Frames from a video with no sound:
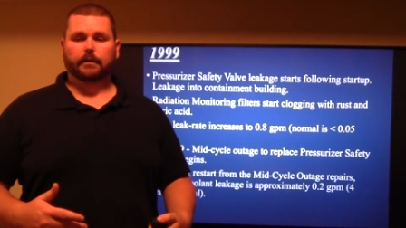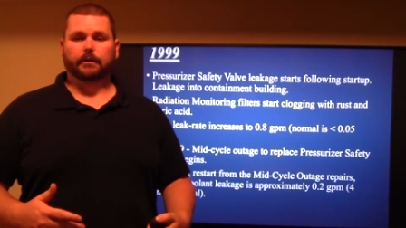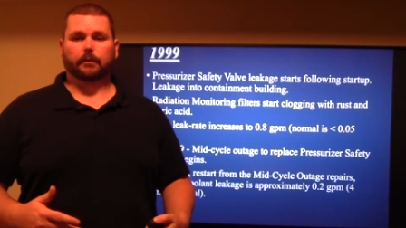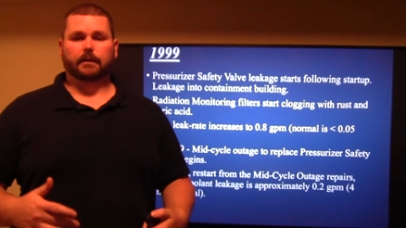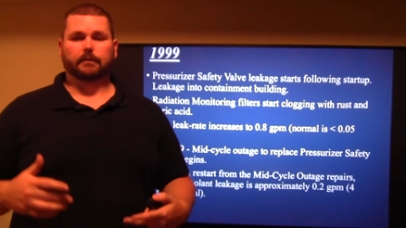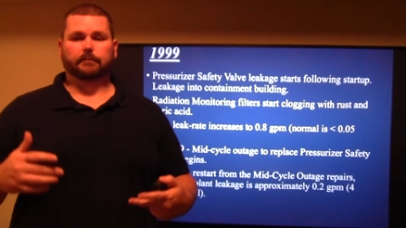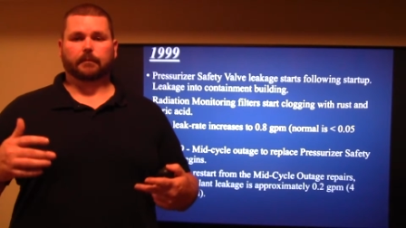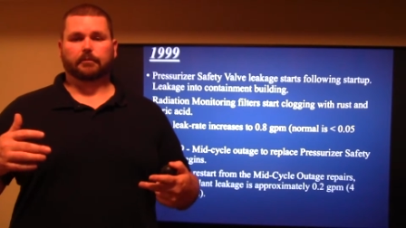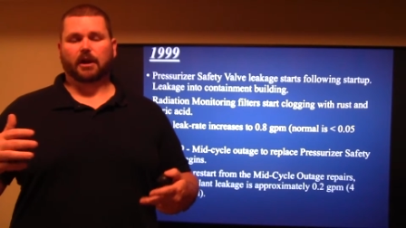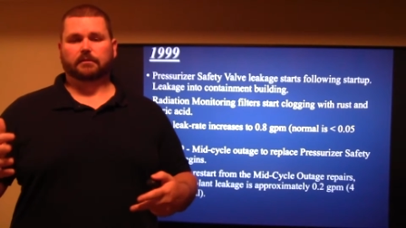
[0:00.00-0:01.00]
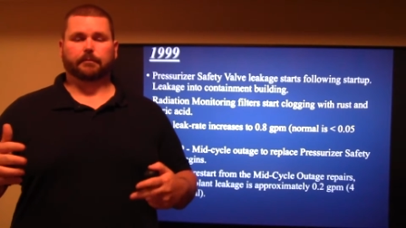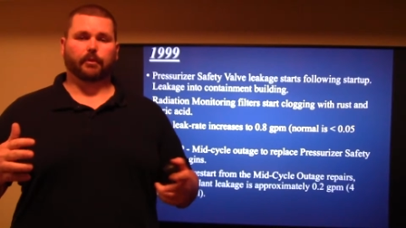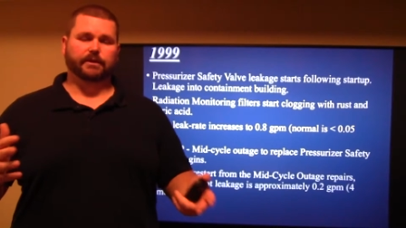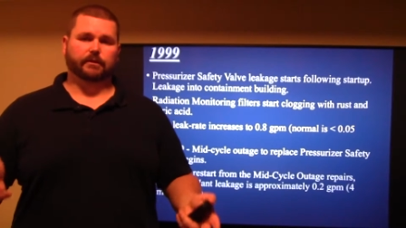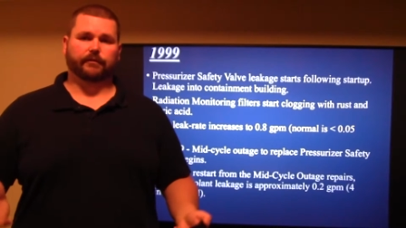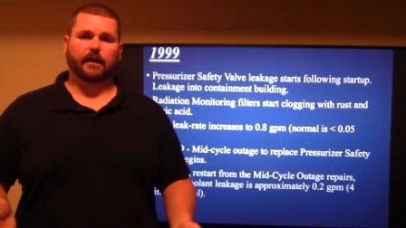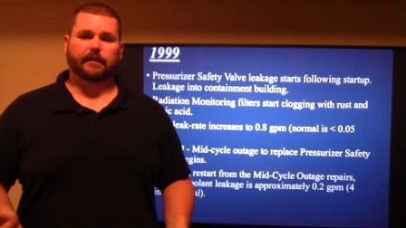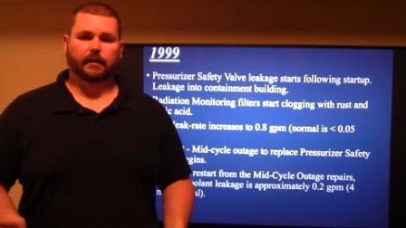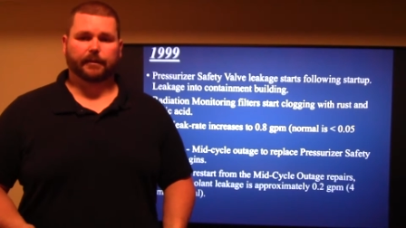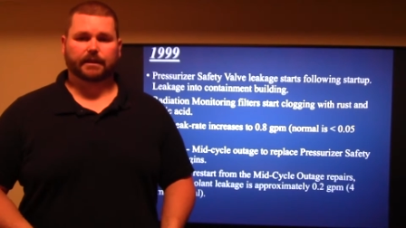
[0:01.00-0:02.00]
being approximately
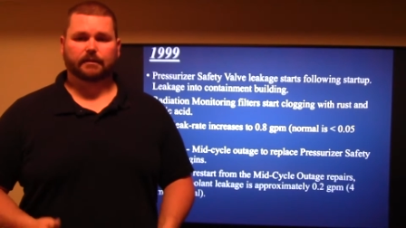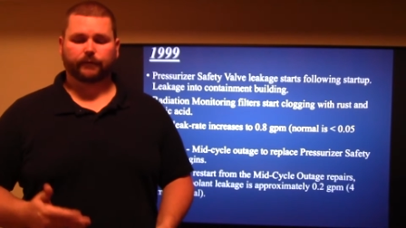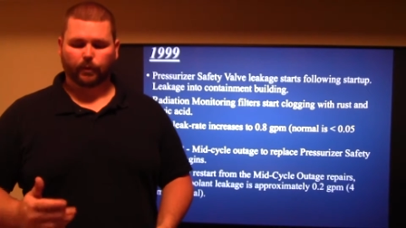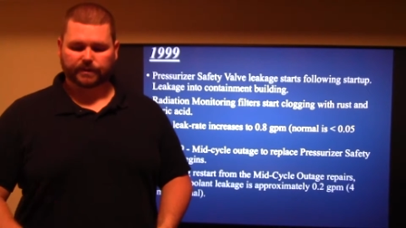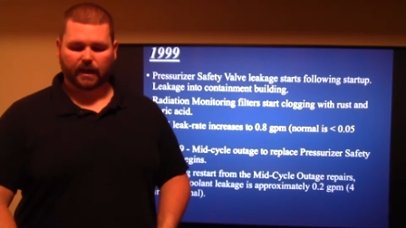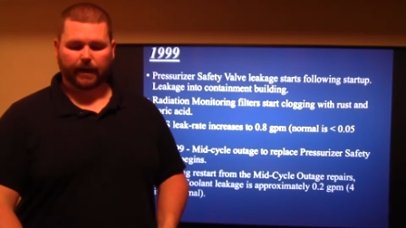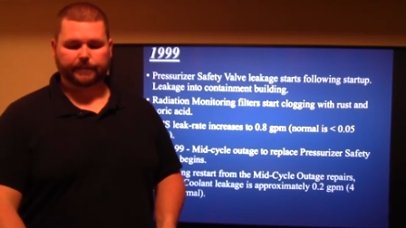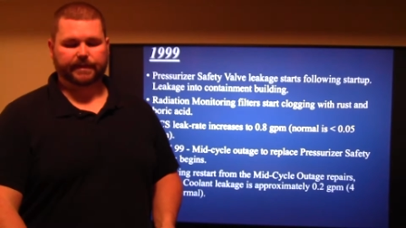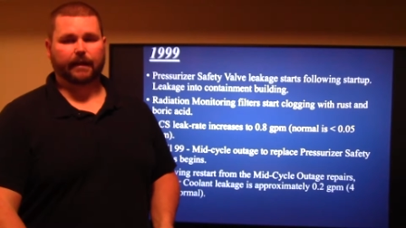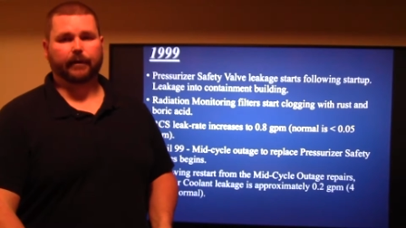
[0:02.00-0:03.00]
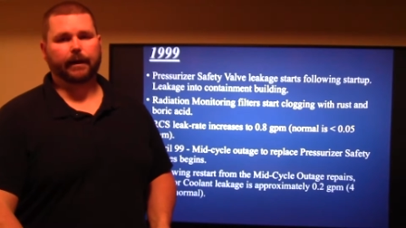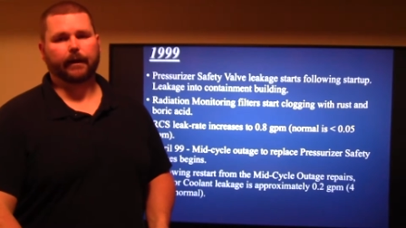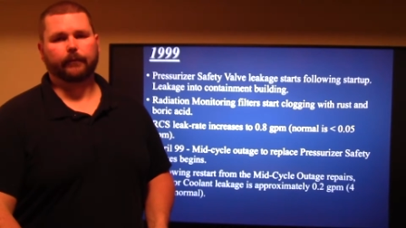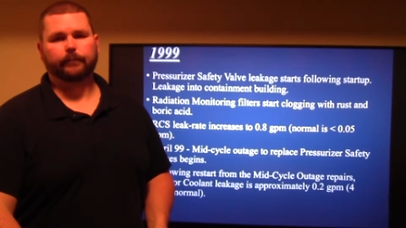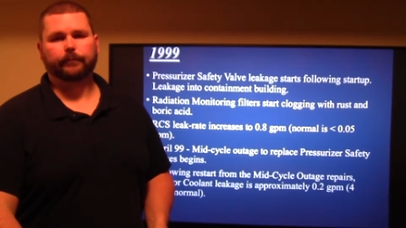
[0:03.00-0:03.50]
0.05 gallon. It's 4 times that right now.